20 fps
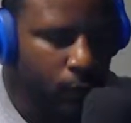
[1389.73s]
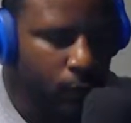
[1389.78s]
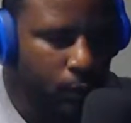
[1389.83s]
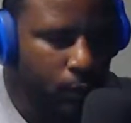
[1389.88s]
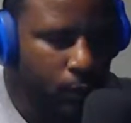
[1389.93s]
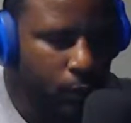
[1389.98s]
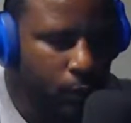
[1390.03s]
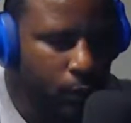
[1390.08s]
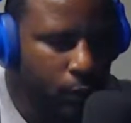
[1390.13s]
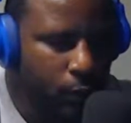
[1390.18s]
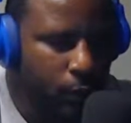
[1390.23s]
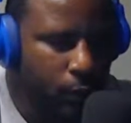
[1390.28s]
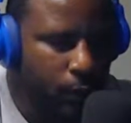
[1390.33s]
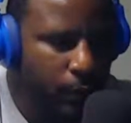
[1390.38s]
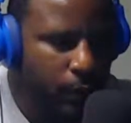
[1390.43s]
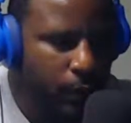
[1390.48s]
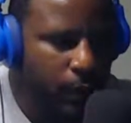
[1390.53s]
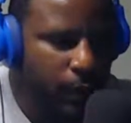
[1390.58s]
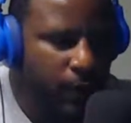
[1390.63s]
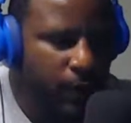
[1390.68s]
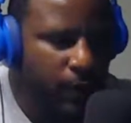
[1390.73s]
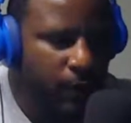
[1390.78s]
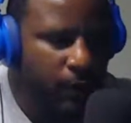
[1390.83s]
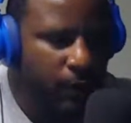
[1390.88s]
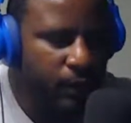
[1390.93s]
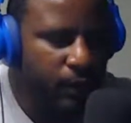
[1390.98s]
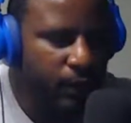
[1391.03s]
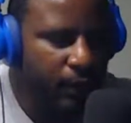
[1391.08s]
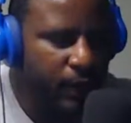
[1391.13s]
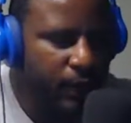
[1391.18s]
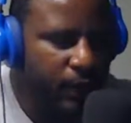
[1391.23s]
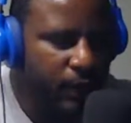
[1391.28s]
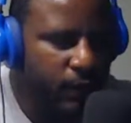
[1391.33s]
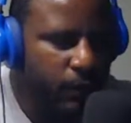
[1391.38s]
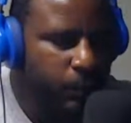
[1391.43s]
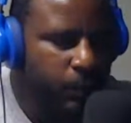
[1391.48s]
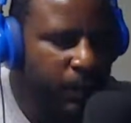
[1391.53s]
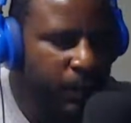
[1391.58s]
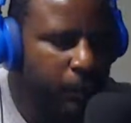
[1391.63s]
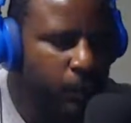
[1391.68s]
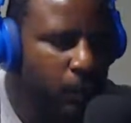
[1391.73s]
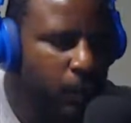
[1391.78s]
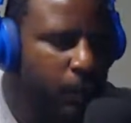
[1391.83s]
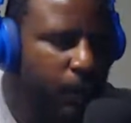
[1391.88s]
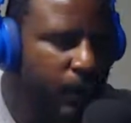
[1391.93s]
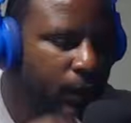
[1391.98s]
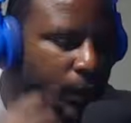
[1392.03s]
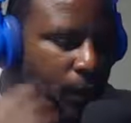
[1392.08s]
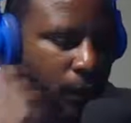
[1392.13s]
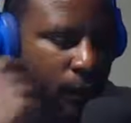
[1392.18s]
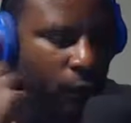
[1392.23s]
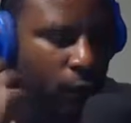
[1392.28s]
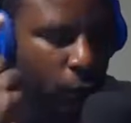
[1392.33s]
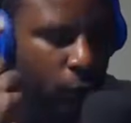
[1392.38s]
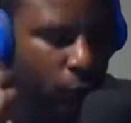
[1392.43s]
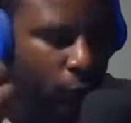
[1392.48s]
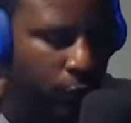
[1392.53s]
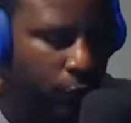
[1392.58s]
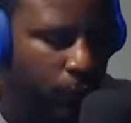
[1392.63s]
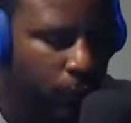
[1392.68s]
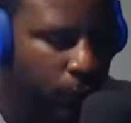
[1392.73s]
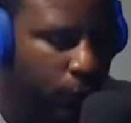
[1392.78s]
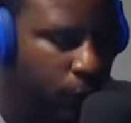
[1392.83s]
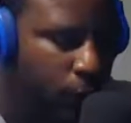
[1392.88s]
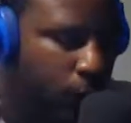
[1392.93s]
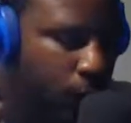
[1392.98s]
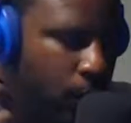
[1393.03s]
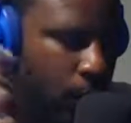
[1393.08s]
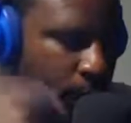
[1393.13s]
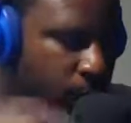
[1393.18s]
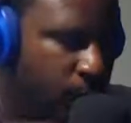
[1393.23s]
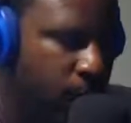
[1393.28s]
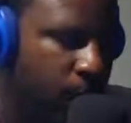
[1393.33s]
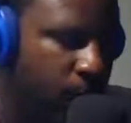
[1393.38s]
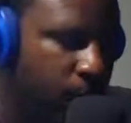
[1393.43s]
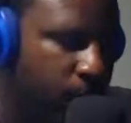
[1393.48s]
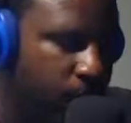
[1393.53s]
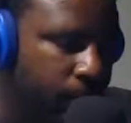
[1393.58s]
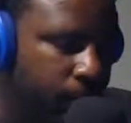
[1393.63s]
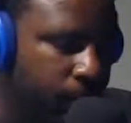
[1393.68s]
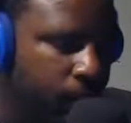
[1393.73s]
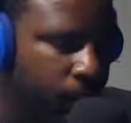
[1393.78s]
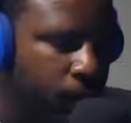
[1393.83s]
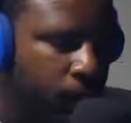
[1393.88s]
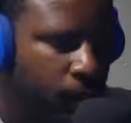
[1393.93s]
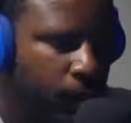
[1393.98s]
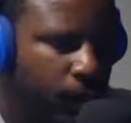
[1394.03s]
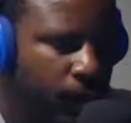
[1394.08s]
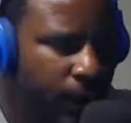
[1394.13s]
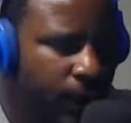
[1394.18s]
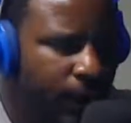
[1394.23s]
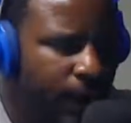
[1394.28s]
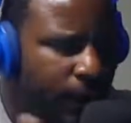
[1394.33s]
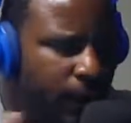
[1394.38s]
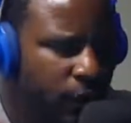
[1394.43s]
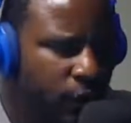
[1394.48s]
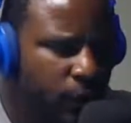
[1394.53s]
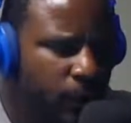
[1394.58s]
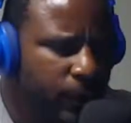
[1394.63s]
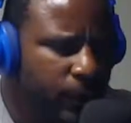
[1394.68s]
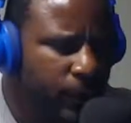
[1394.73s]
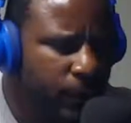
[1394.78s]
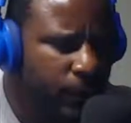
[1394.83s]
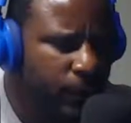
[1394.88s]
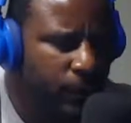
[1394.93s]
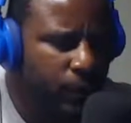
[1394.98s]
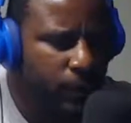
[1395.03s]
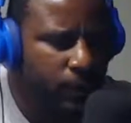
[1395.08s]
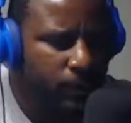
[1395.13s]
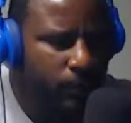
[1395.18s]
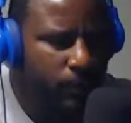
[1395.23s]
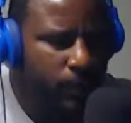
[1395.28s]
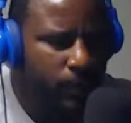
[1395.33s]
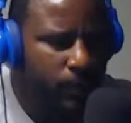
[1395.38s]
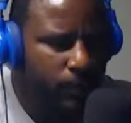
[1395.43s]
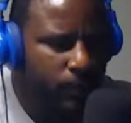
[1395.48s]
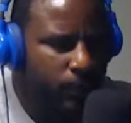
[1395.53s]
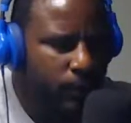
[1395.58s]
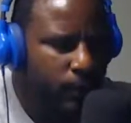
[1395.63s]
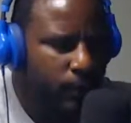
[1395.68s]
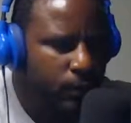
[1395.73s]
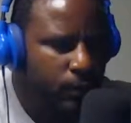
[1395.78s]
And the thing is, people become so numb to all this stuff. Like, how could you become numb to this?